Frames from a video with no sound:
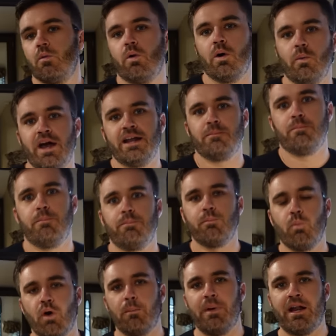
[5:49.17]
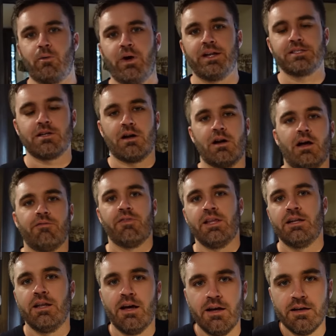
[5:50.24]
what way to, what better way to start off
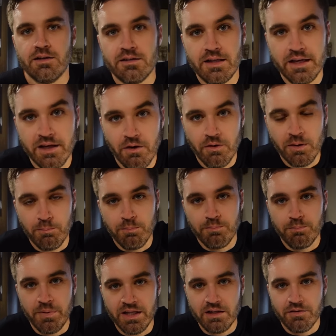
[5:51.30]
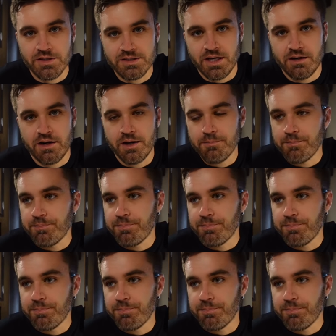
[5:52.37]
than uh, like going big the first night? Right?